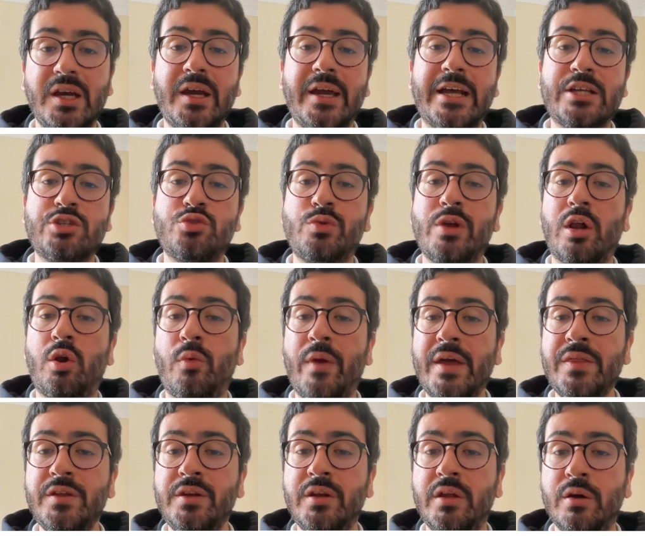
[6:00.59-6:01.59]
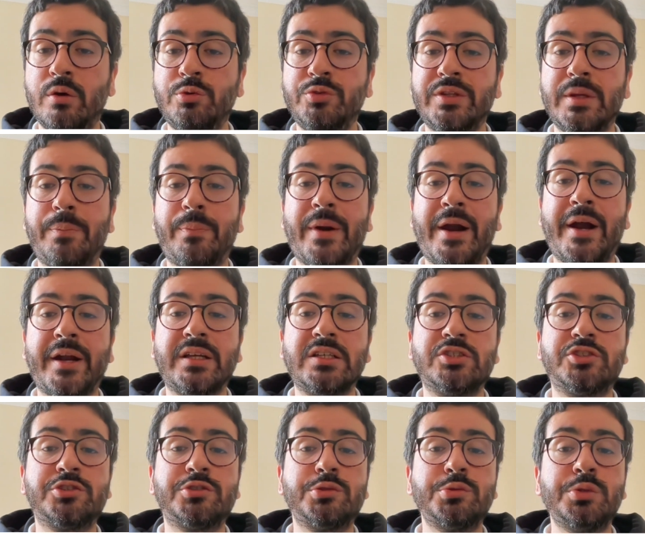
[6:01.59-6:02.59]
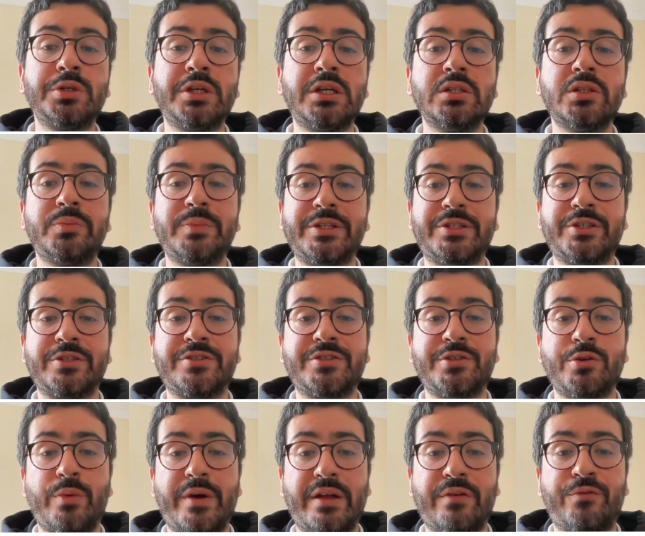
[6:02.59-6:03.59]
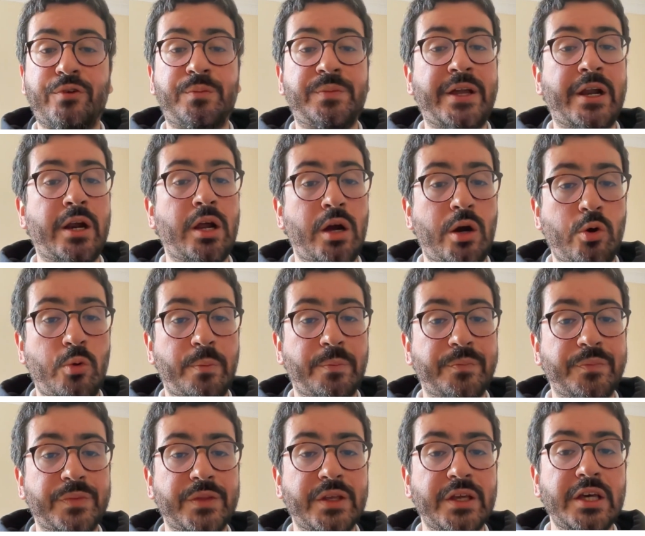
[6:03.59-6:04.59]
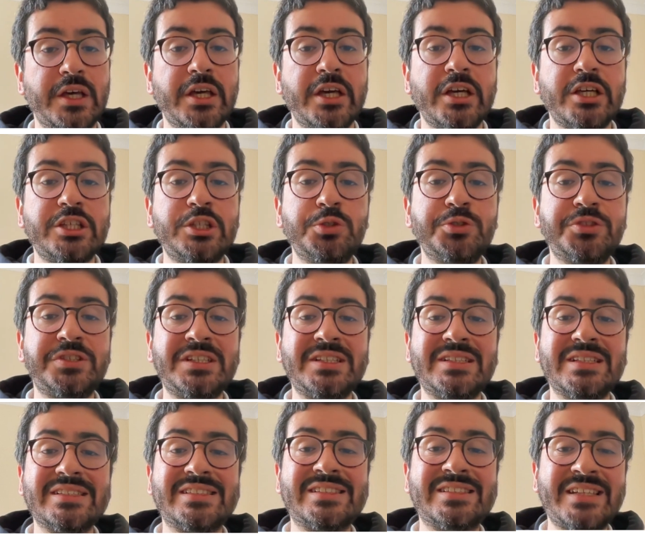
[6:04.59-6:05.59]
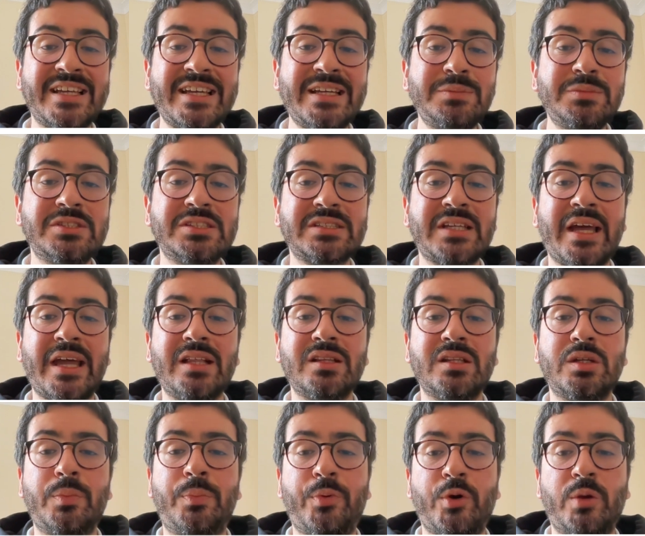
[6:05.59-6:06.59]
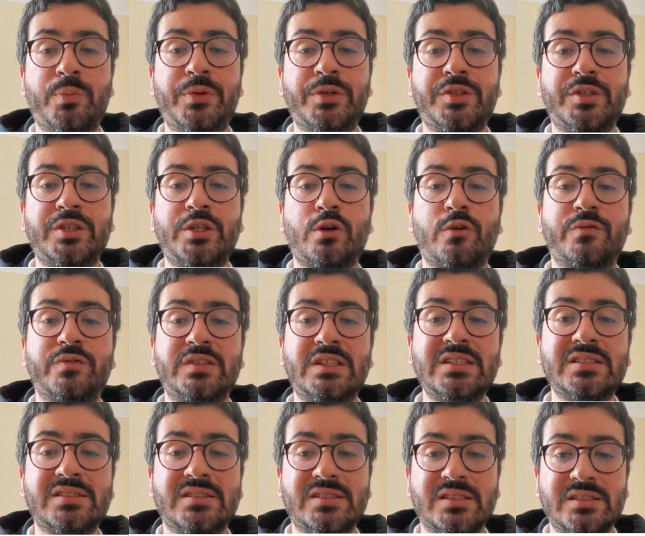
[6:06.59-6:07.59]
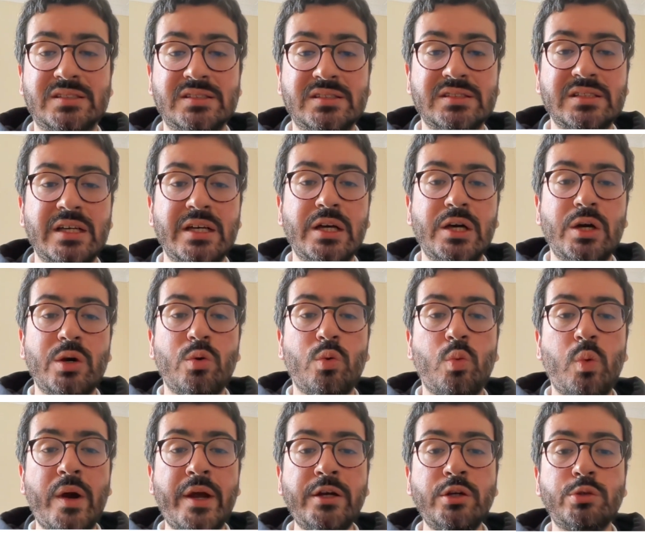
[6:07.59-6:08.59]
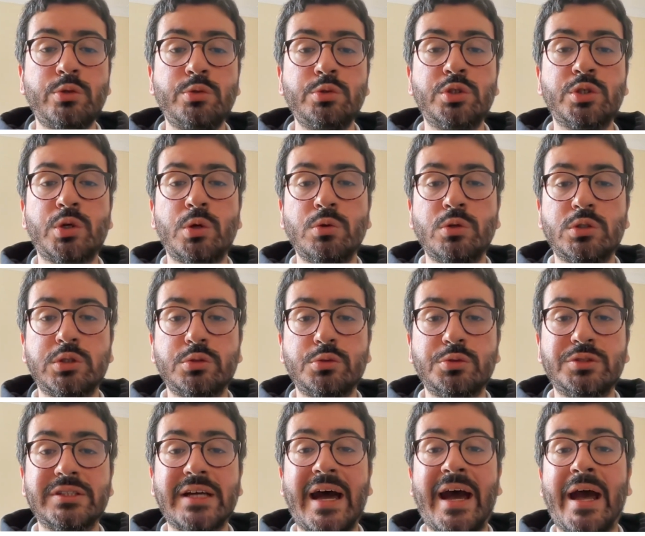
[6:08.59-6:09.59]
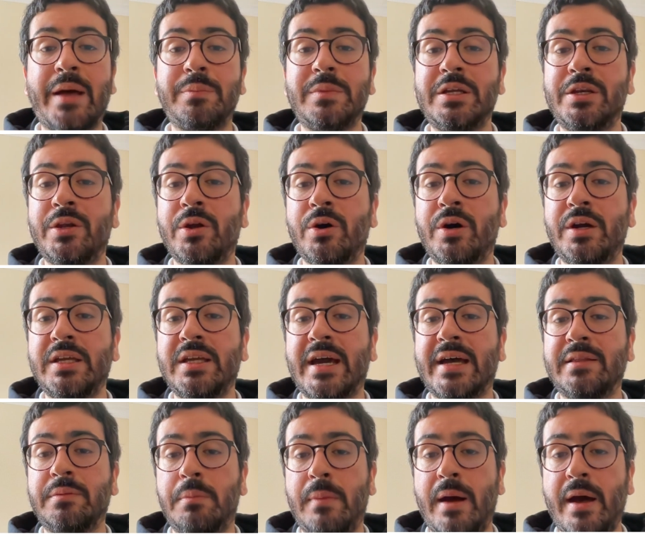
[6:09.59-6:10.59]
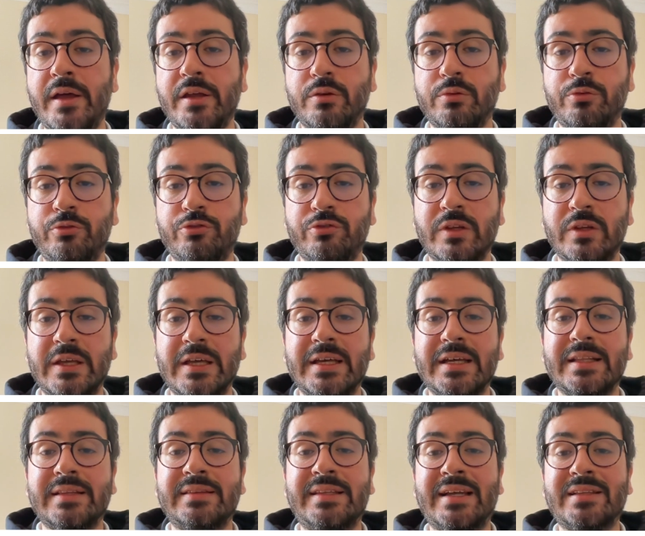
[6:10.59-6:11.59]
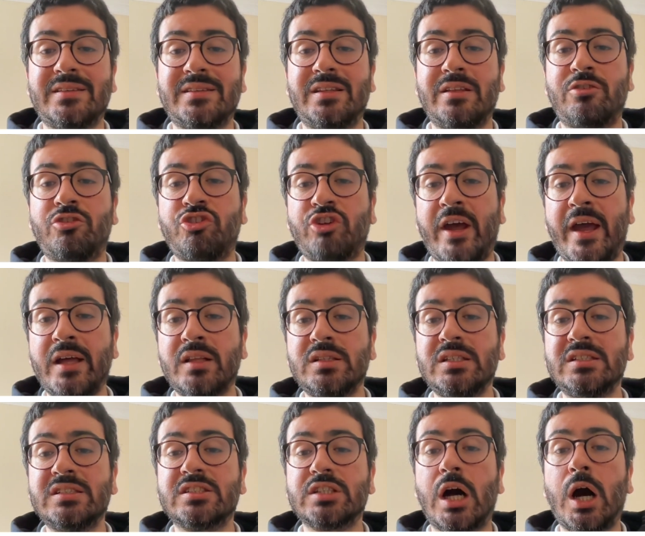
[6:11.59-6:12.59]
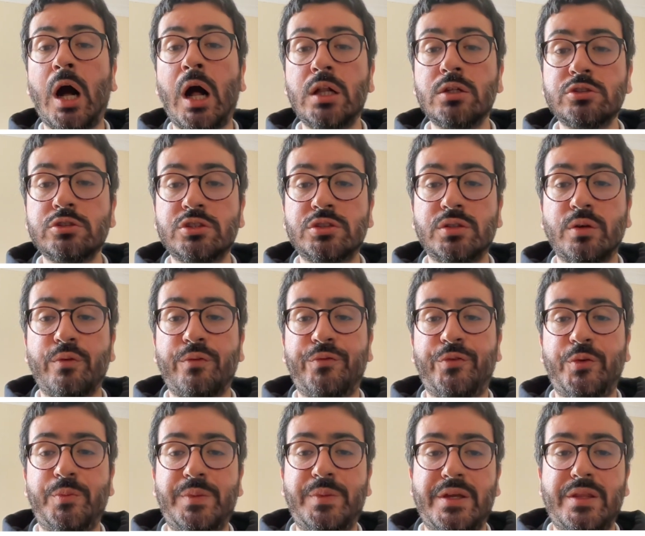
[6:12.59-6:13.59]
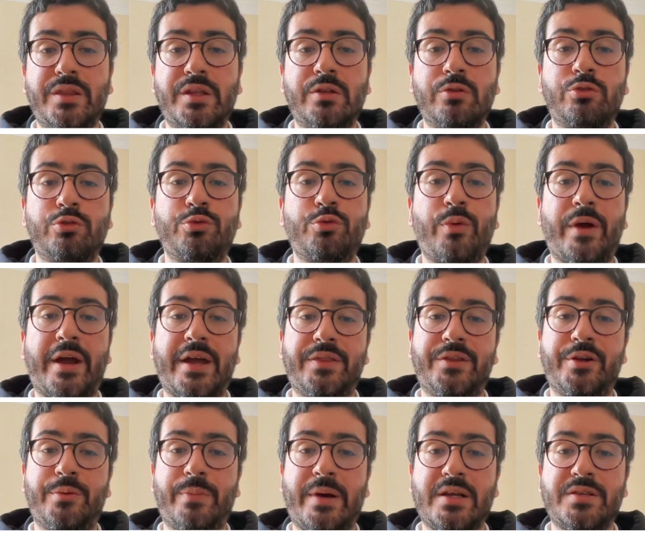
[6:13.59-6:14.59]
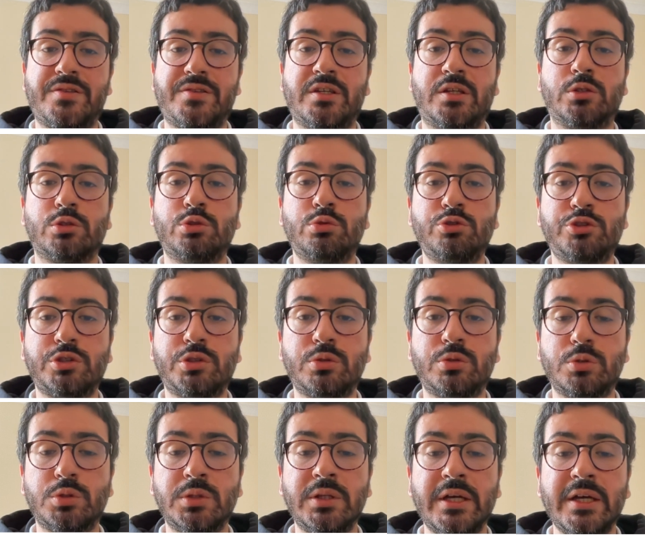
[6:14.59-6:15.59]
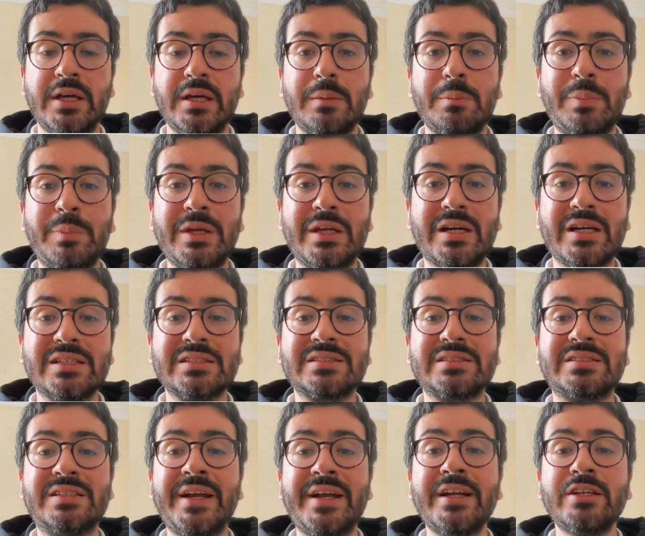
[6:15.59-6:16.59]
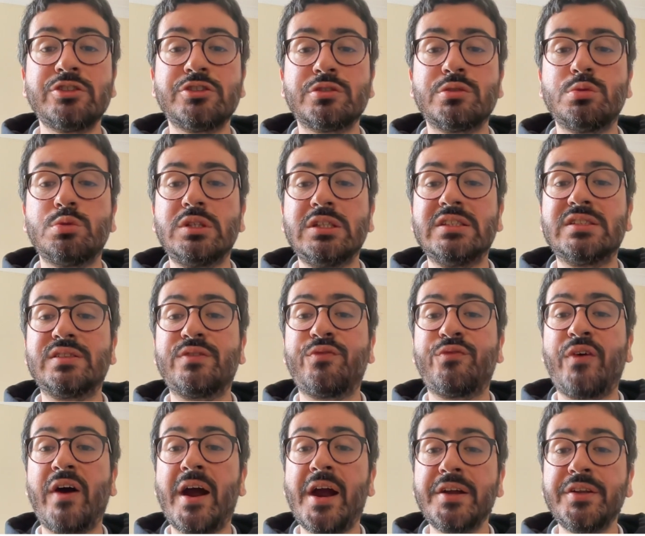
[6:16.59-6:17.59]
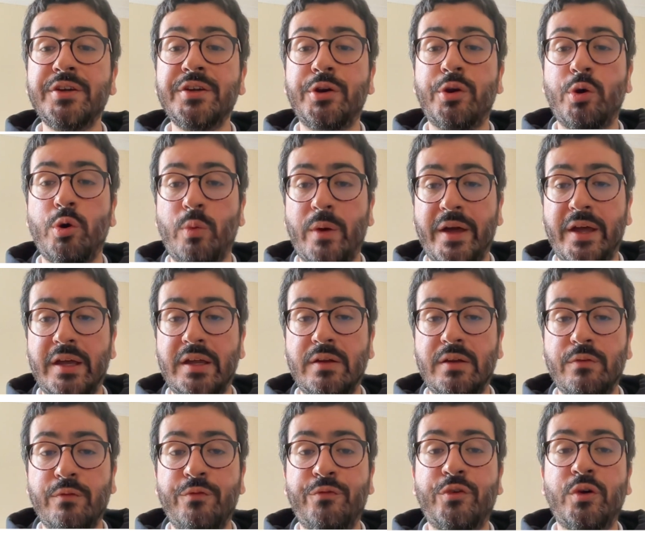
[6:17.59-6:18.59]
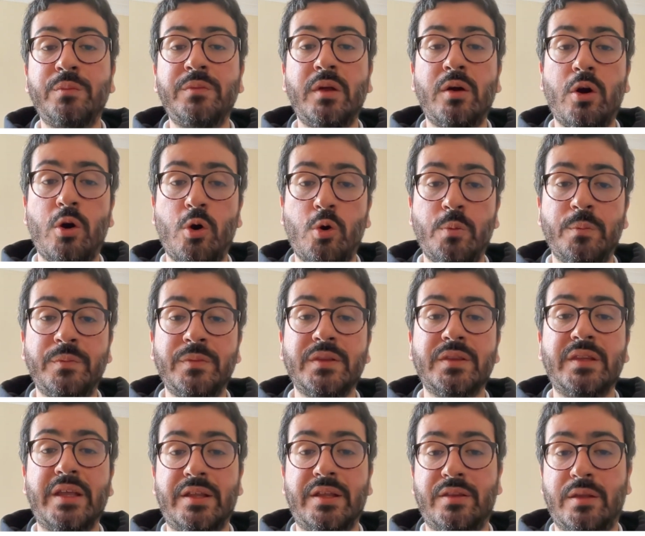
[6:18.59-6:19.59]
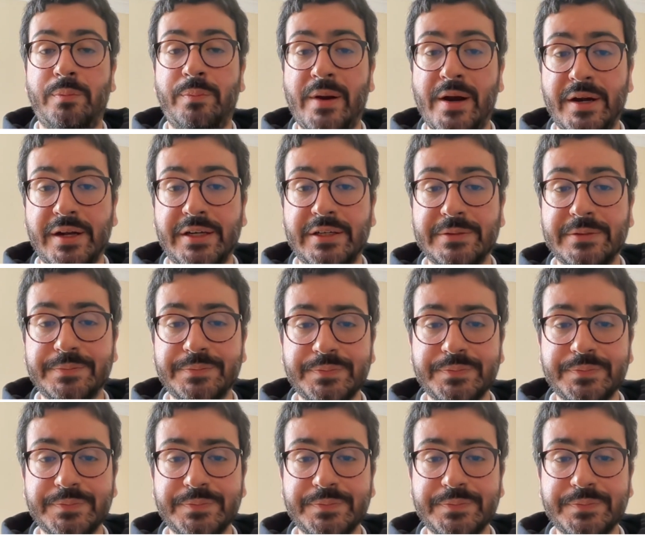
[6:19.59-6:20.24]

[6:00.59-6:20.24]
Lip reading: As we already know, the park is 2 kilometers away from their home. Using the same scalar property of distance, one could conclude a minori ad maius that the child is also forbidden to ride their bicycle to school because their school is farther away from the home than the park.